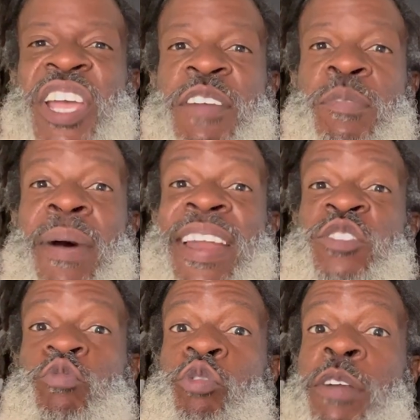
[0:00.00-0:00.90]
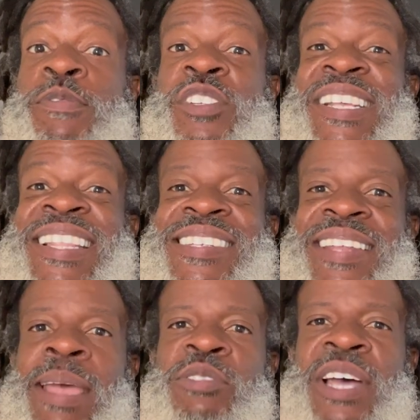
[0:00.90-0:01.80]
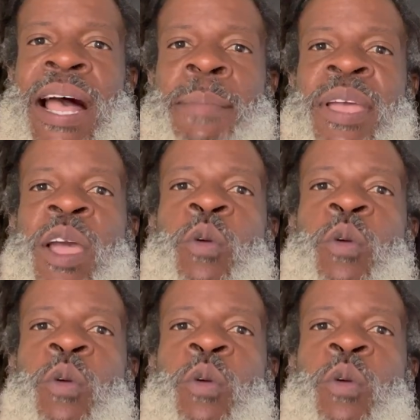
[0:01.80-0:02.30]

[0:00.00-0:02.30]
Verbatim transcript: everybody's referencing the same time